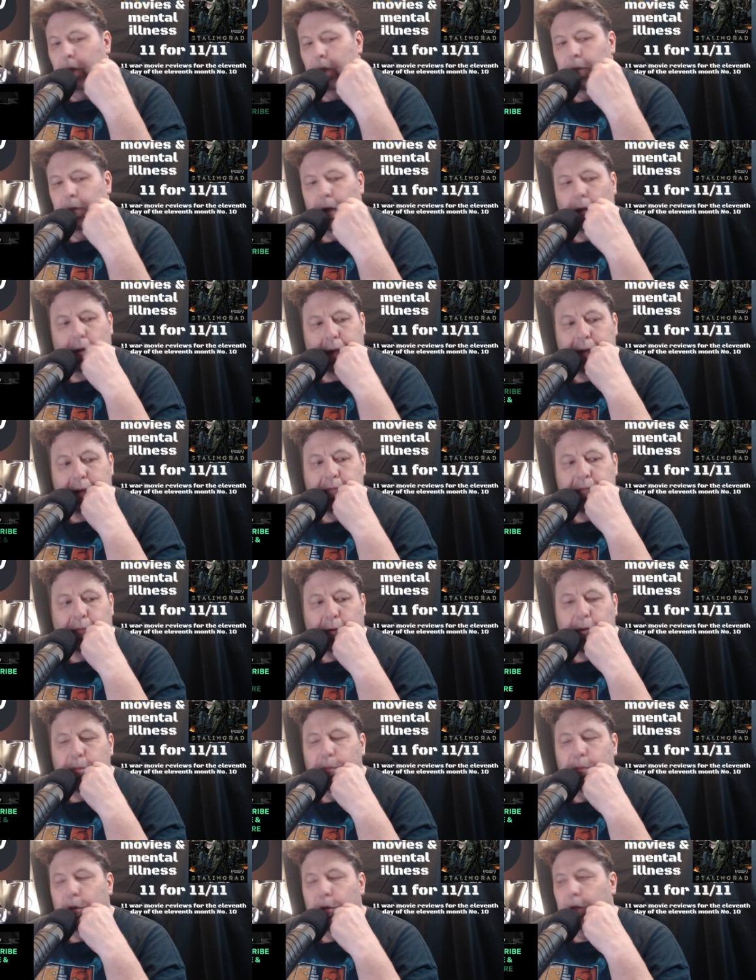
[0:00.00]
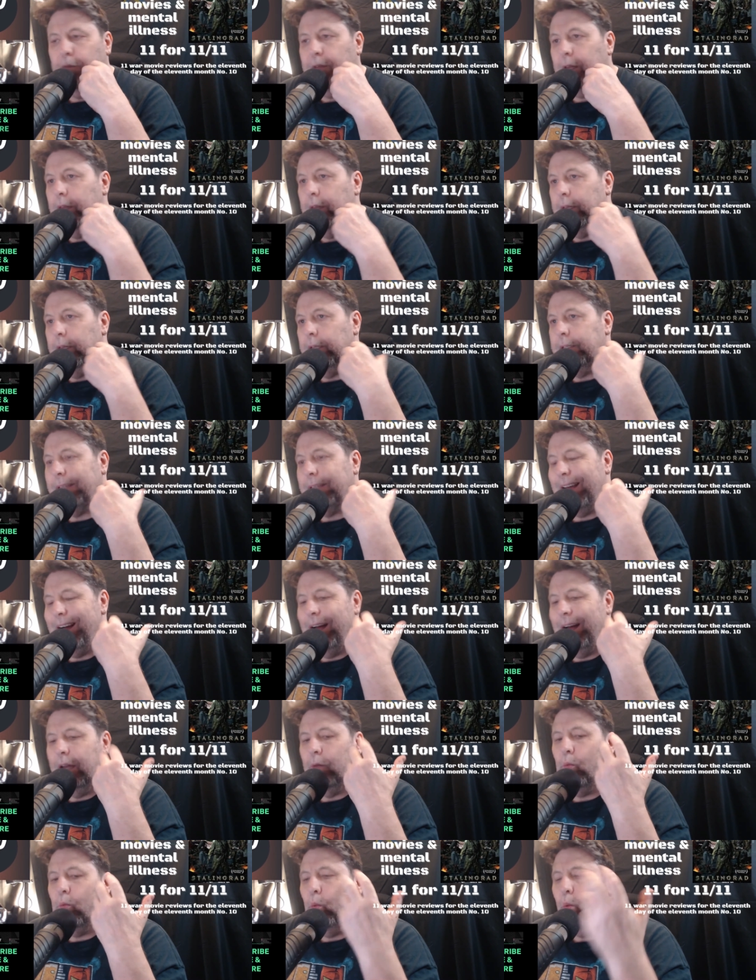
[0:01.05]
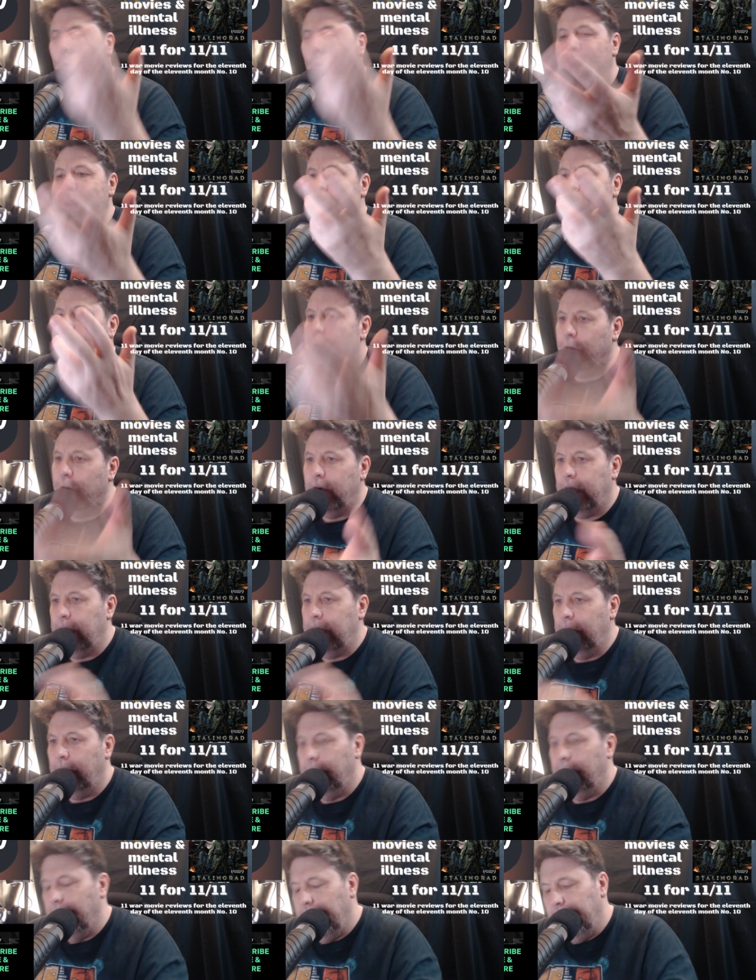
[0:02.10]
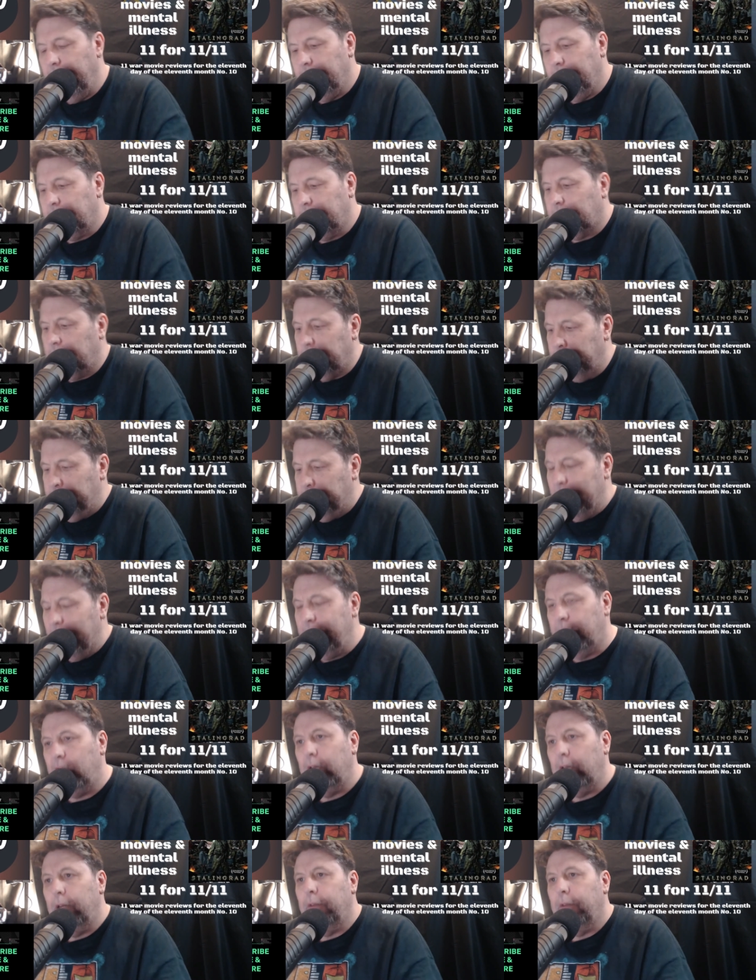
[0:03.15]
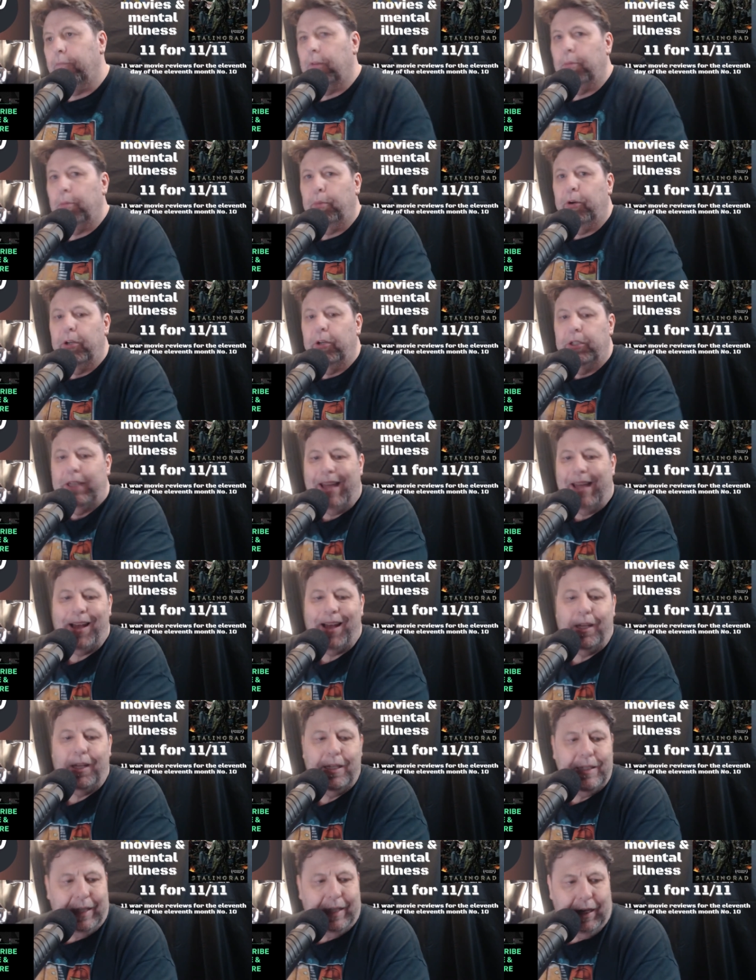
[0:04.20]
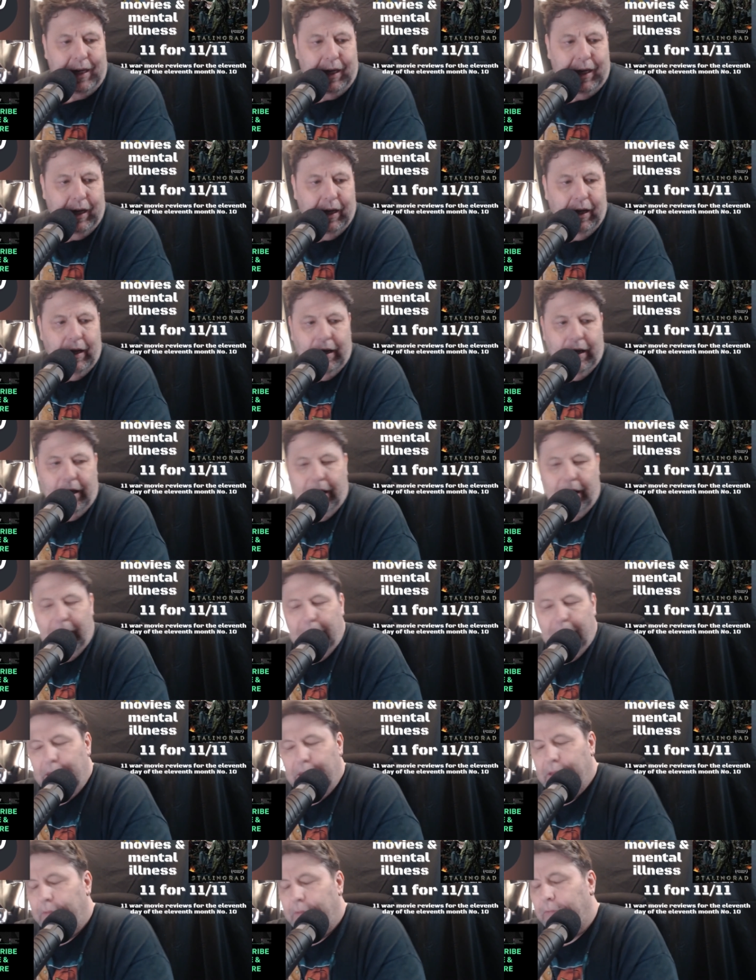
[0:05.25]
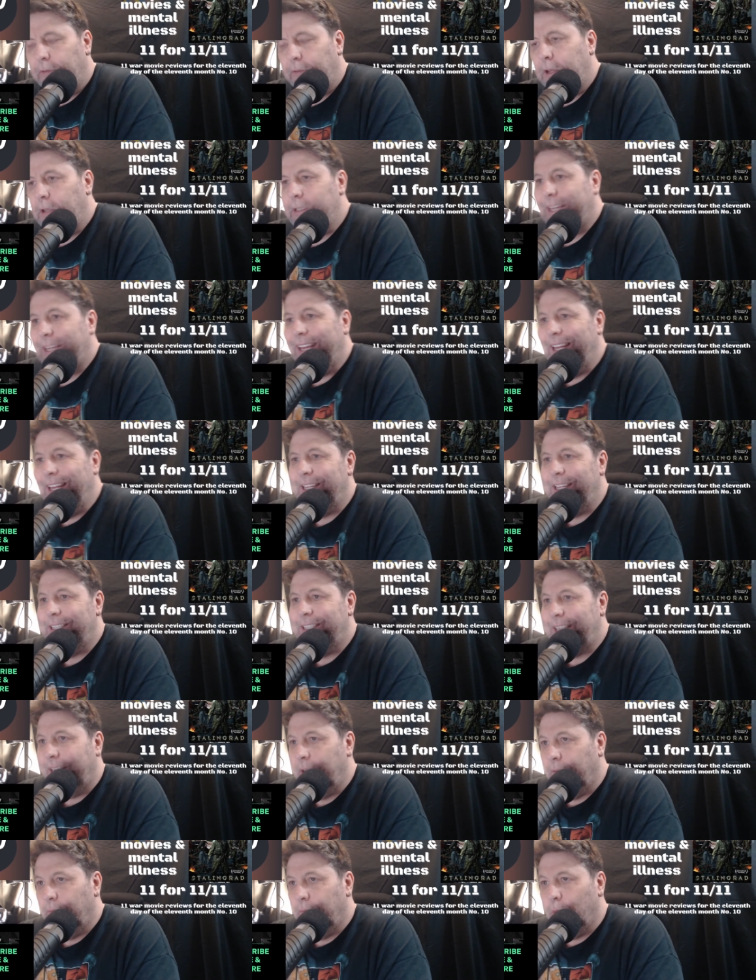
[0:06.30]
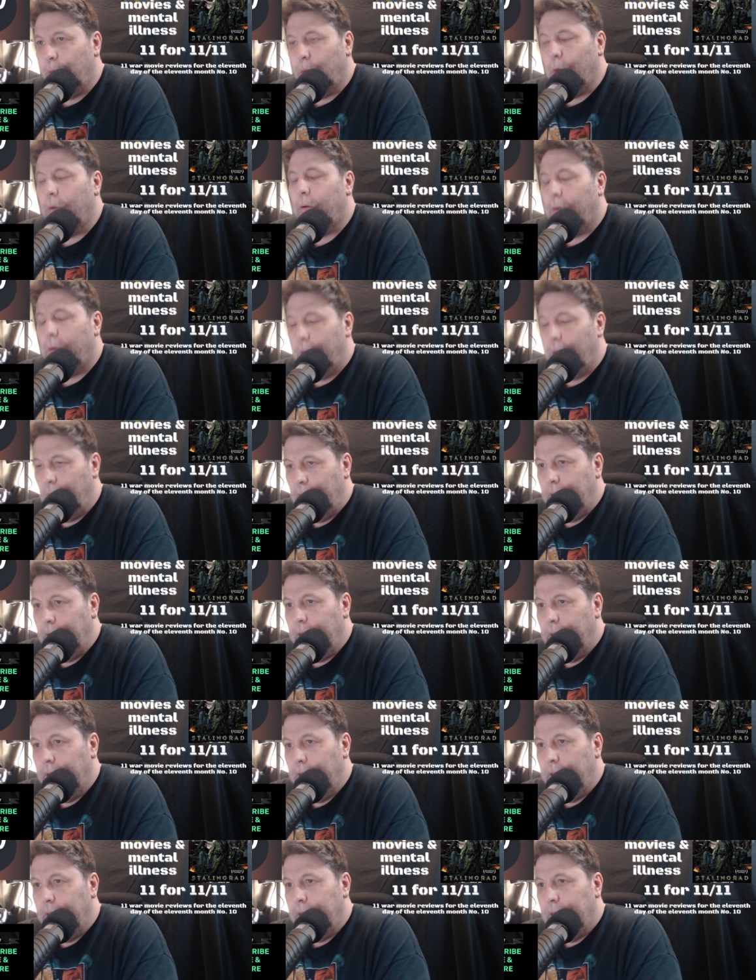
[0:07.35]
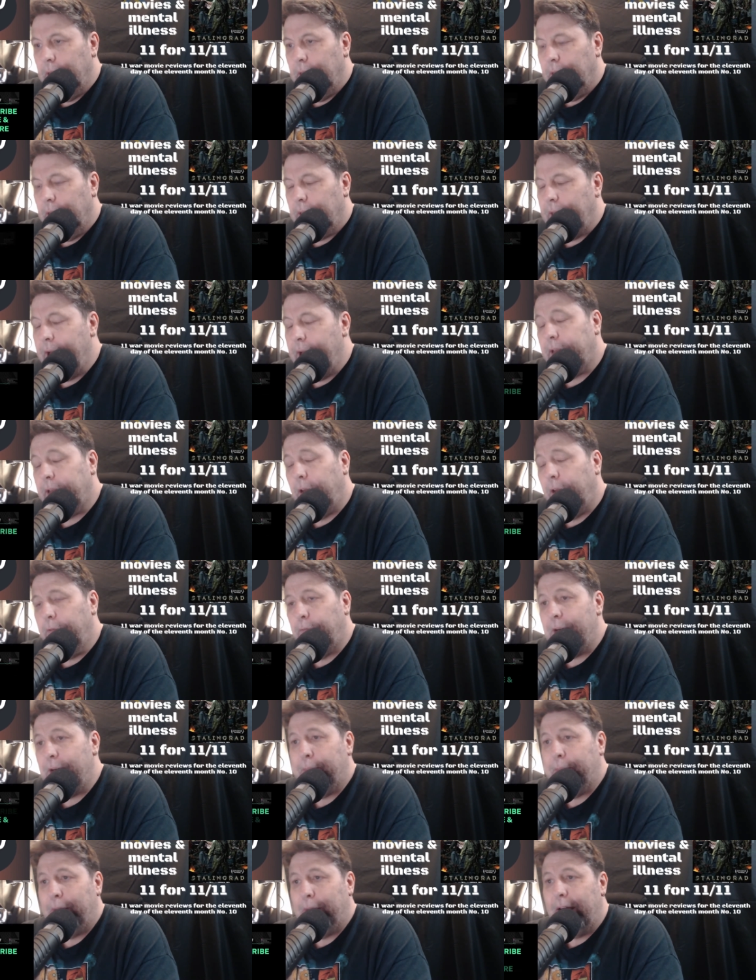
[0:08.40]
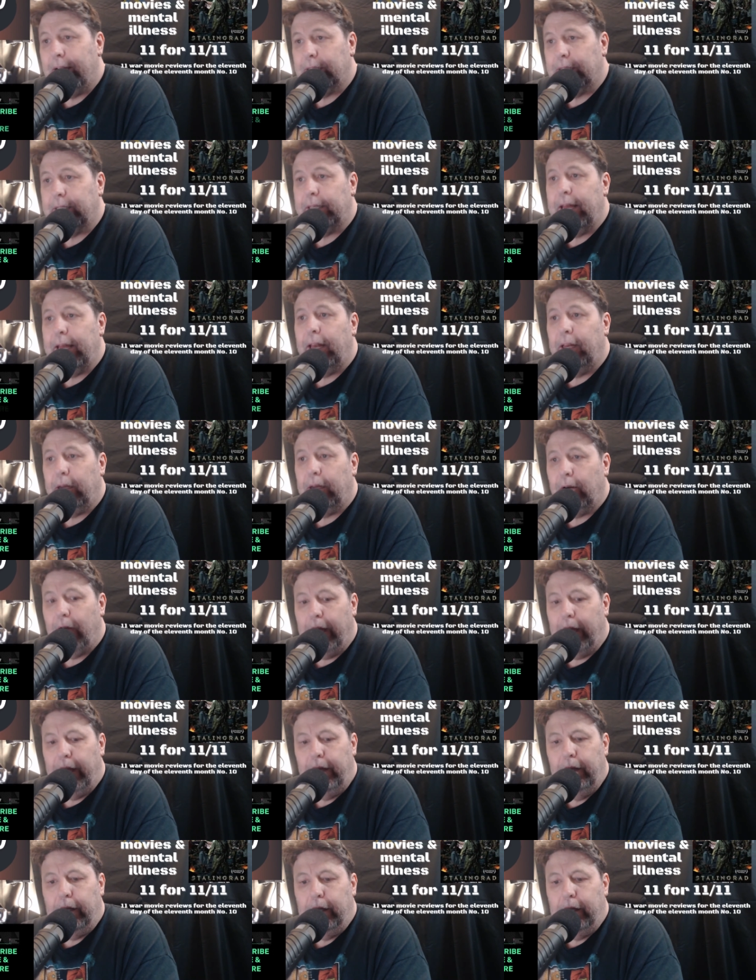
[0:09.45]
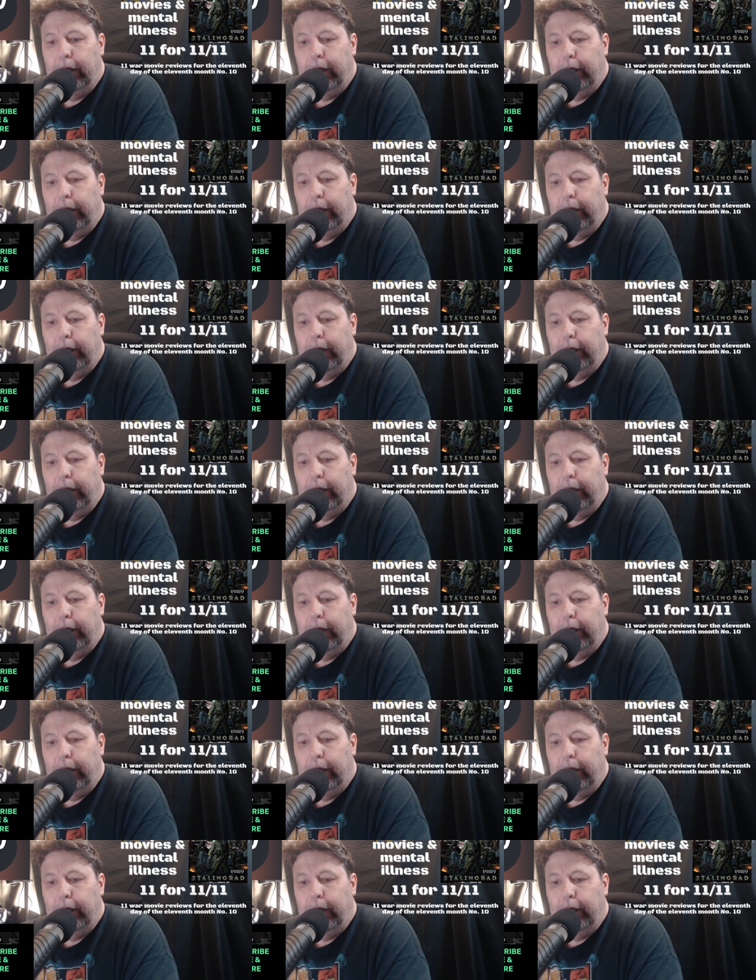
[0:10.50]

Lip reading: If you're looking for a movie that's unwavering in its depiction of the brutality, the futility of war, you can't go far past Stalingrad.